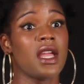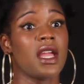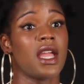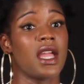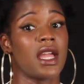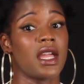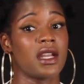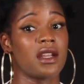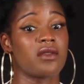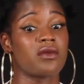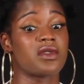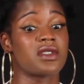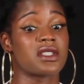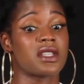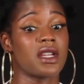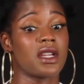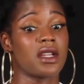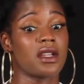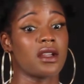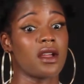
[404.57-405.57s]
And it was
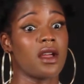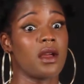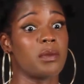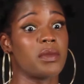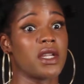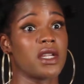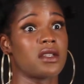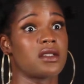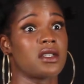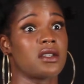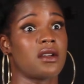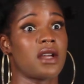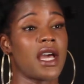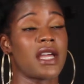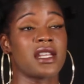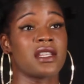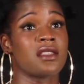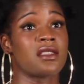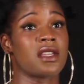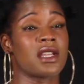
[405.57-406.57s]
like a big deal. I
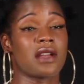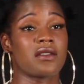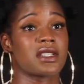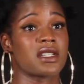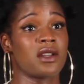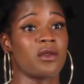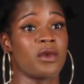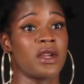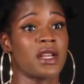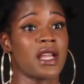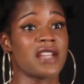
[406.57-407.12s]
didn't think I was gonna win.